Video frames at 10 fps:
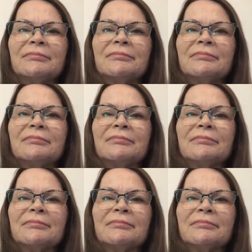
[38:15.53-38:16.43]

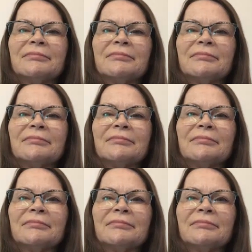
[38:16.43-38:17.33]

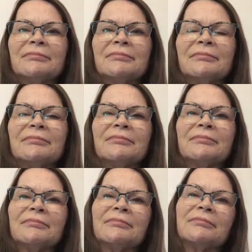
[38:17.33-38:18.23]

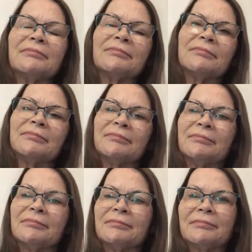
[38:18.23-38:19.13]

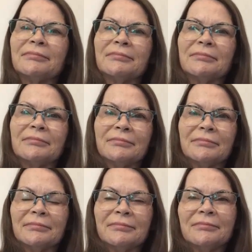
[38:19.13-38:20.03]

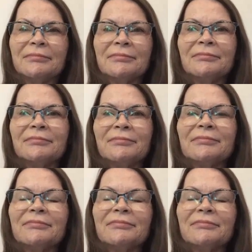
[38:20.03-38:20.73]
No words are spoken by the person on screen.